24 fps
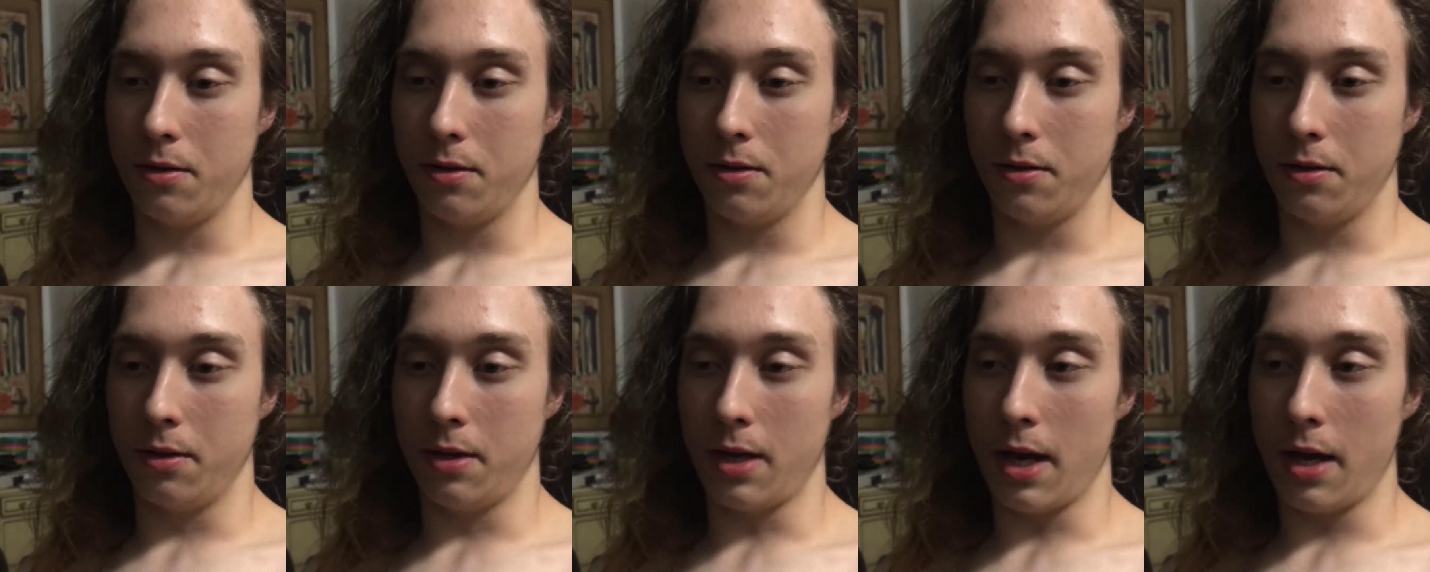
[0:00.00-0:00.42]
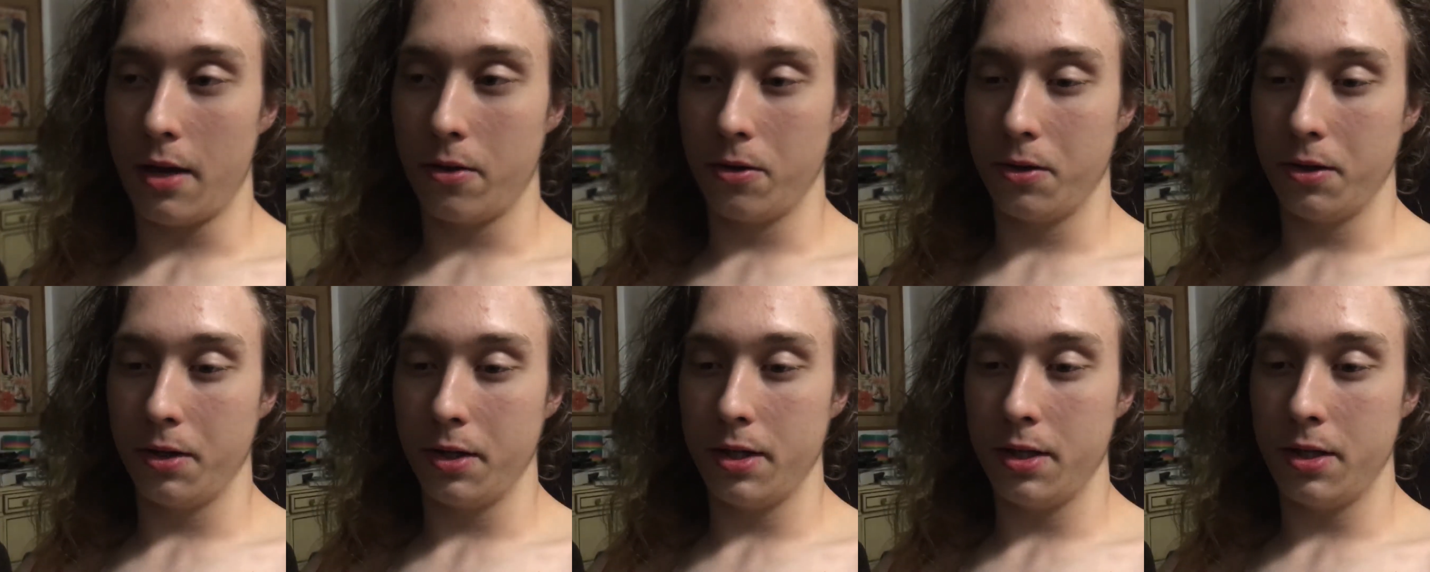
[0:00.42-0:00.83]
not
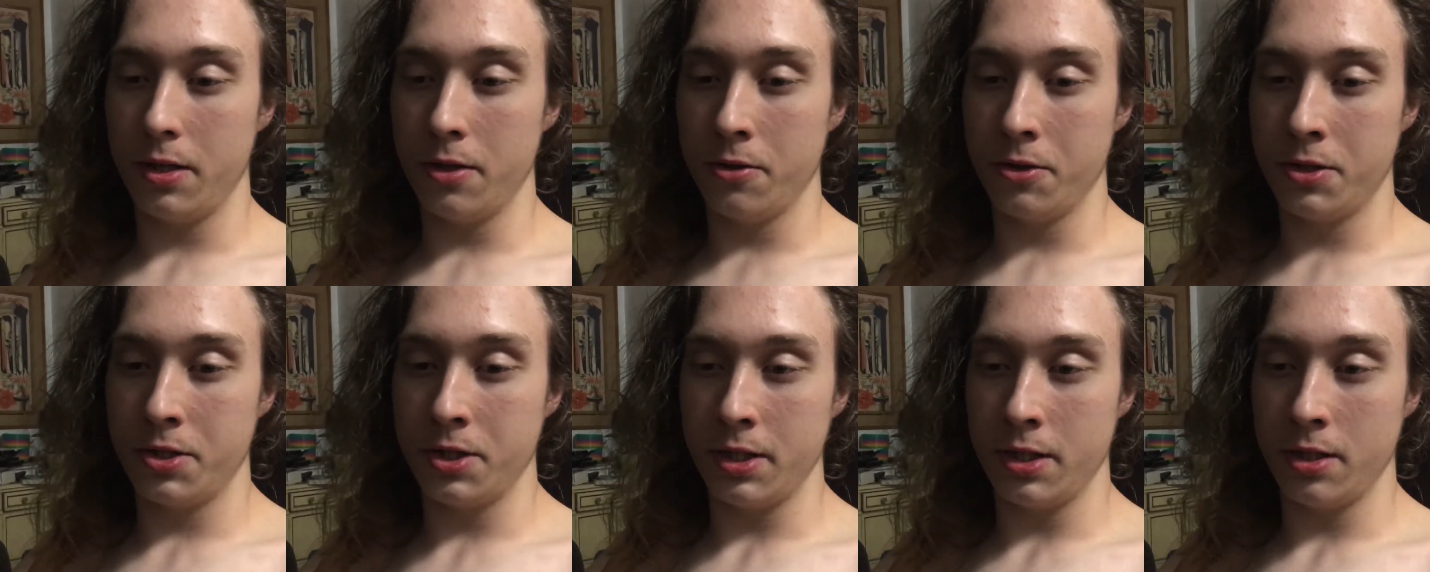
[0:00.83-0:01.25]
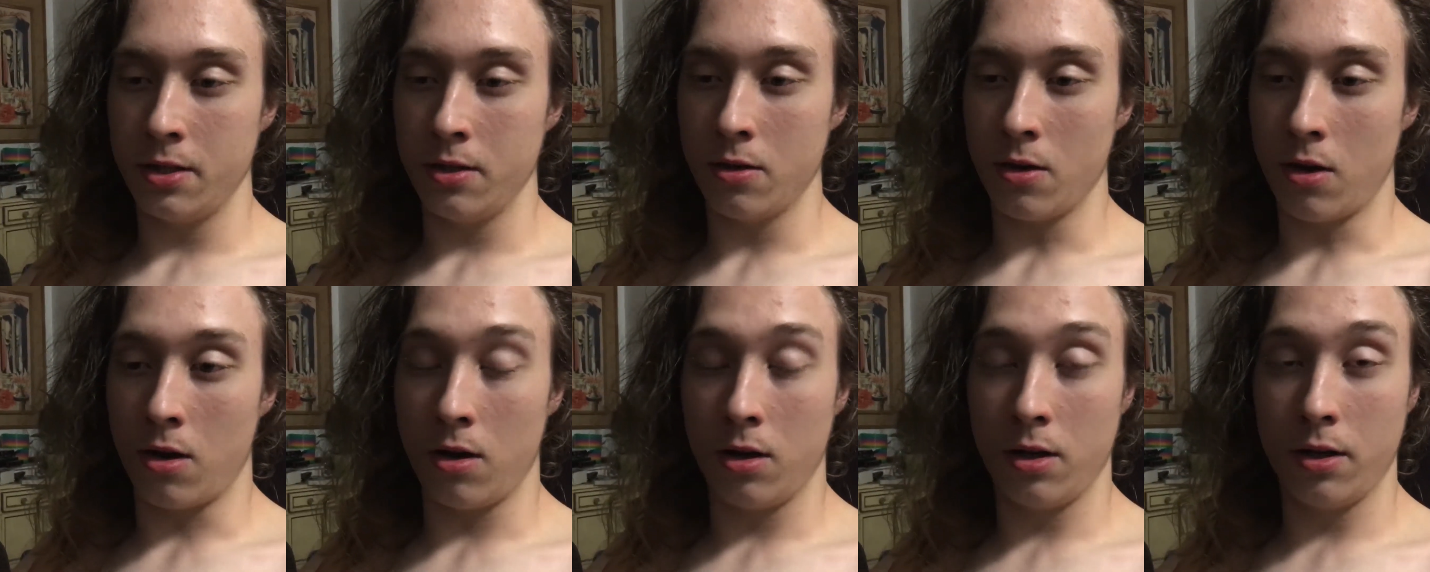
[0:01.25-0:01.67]
only using
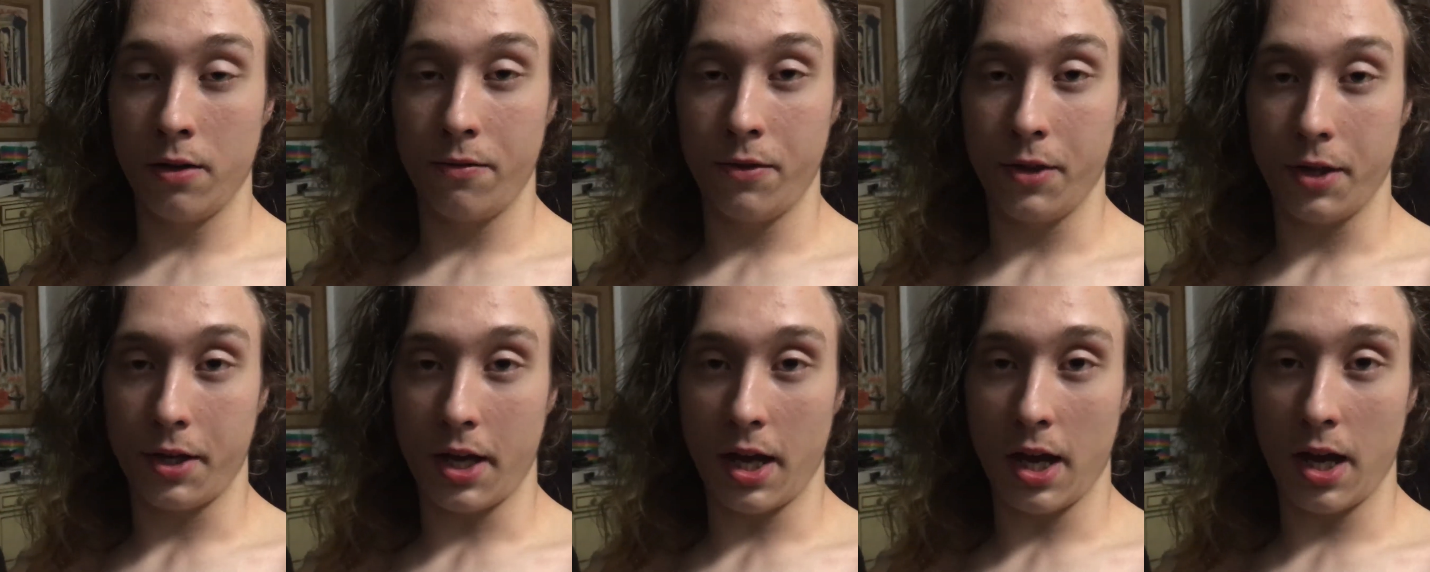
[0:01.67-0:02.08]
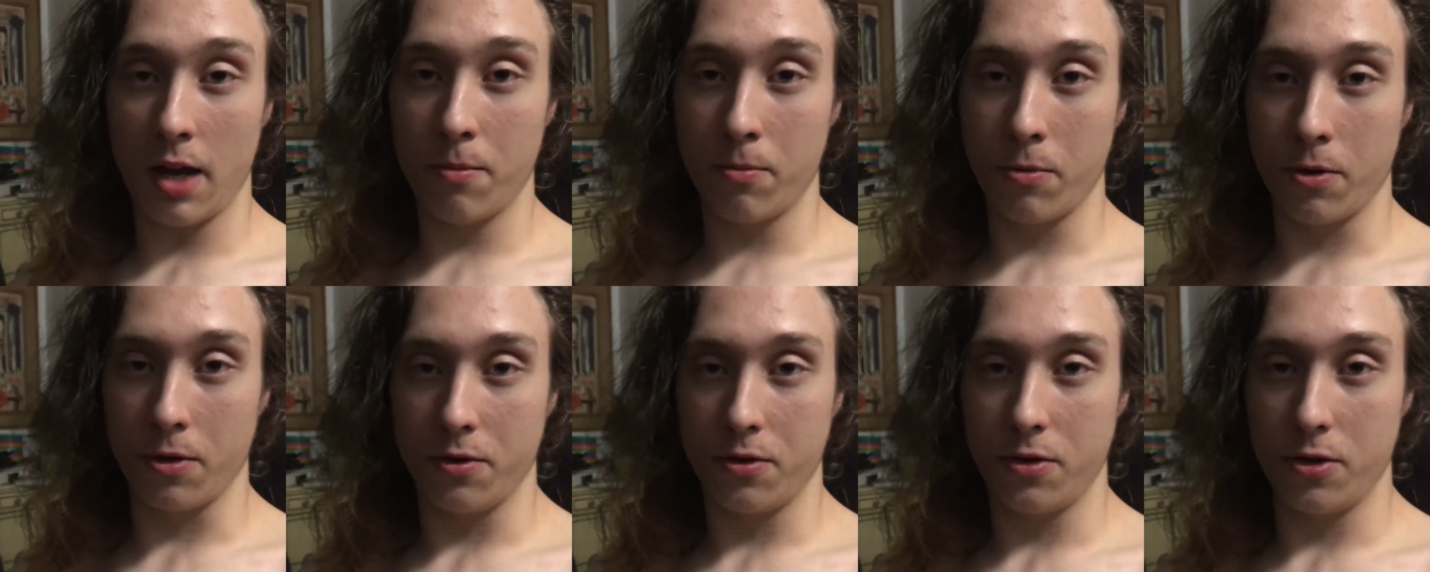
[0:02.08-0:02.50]
all of the
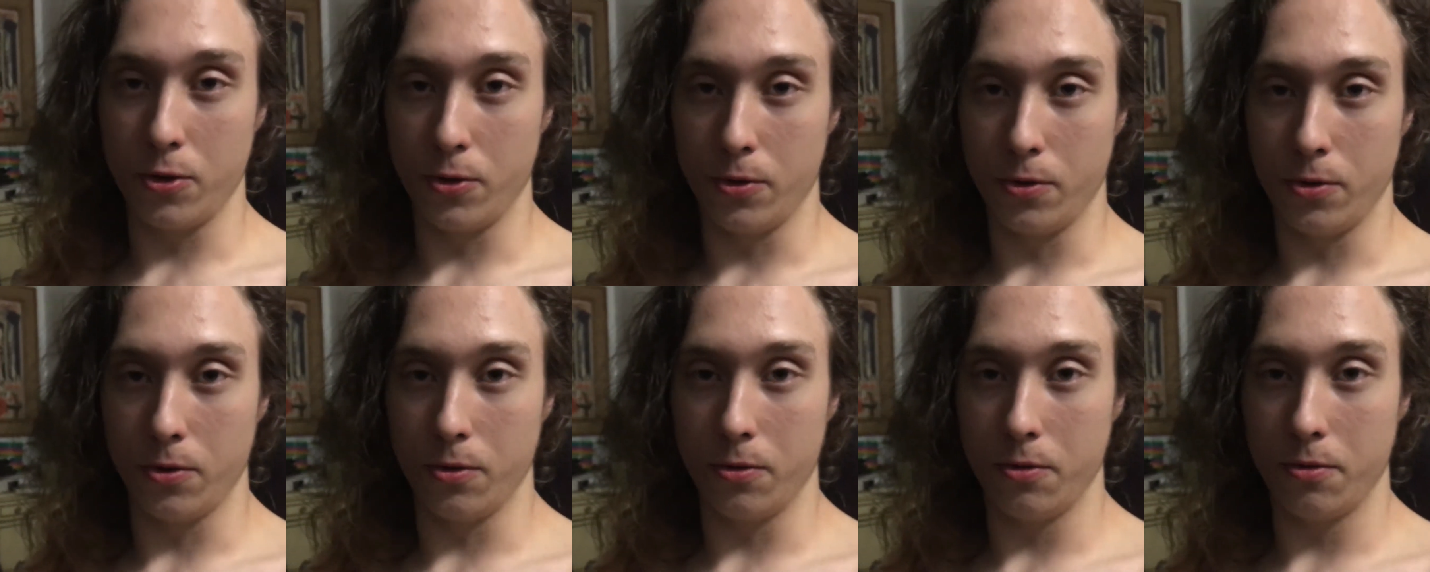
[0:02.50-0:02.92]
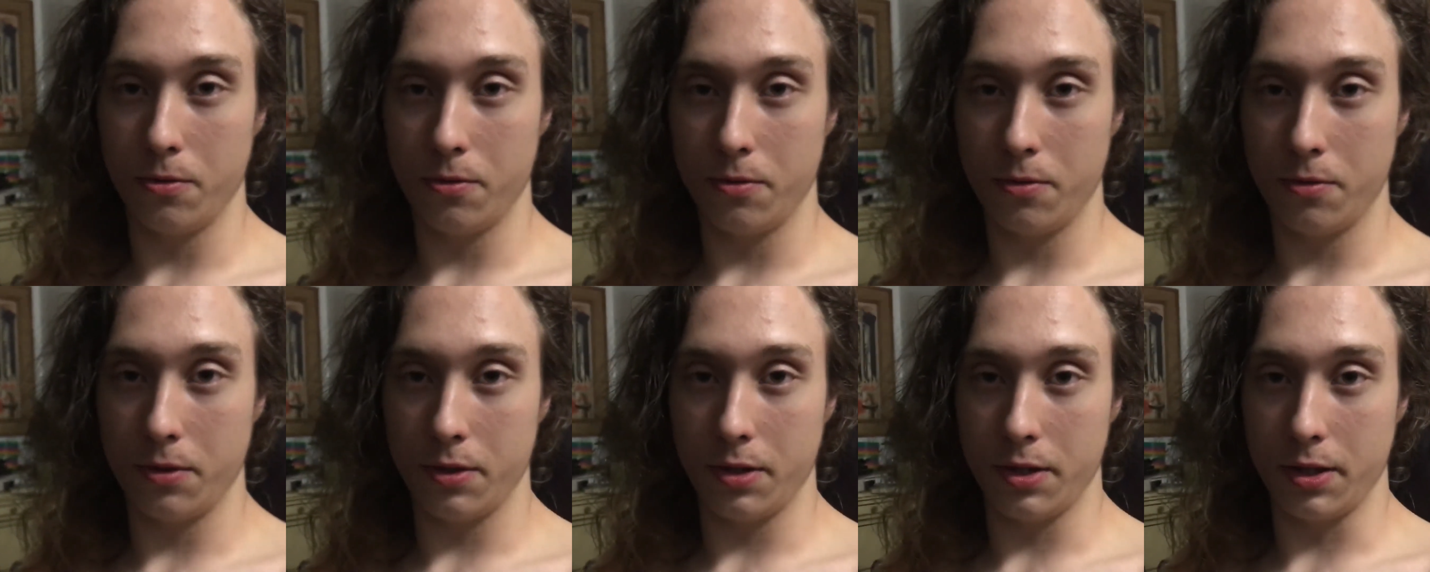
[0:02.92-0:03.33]
camera to
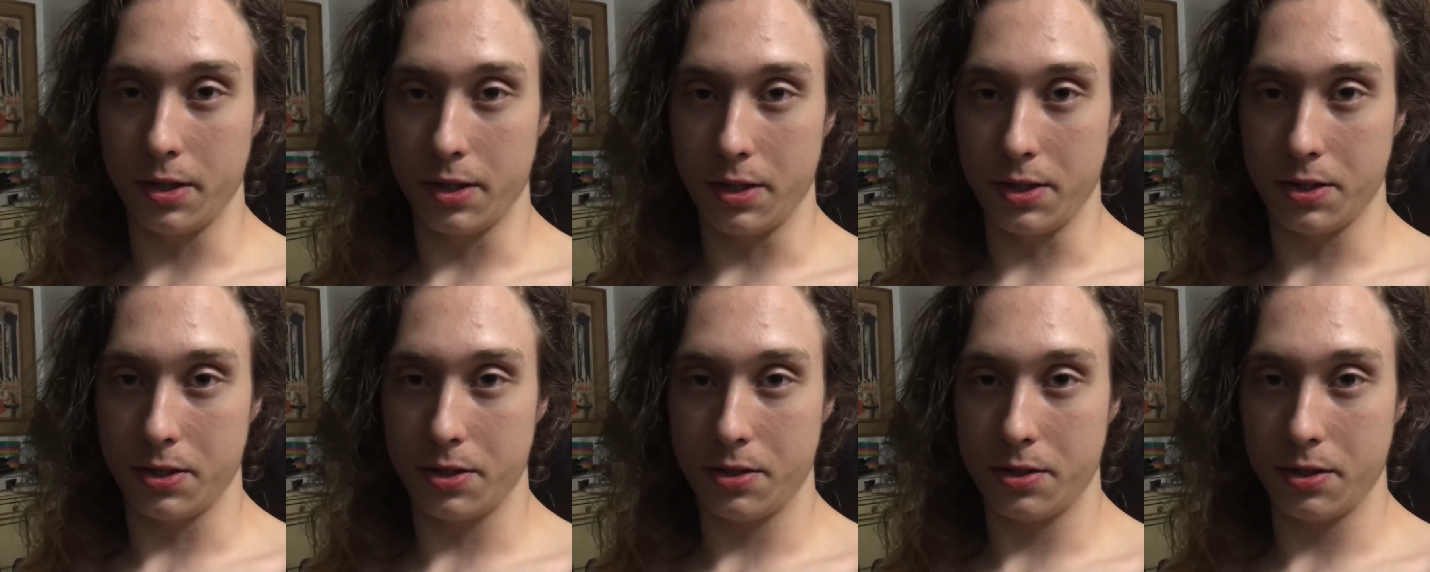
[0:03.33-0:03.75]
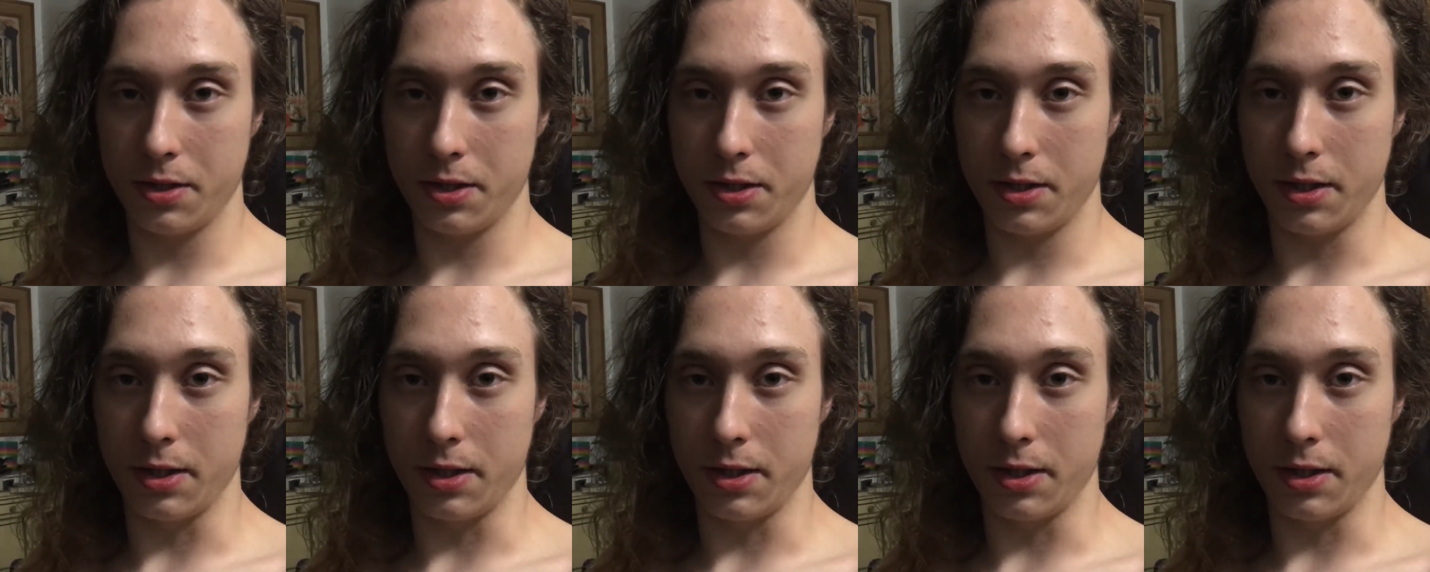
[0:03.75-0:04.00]
his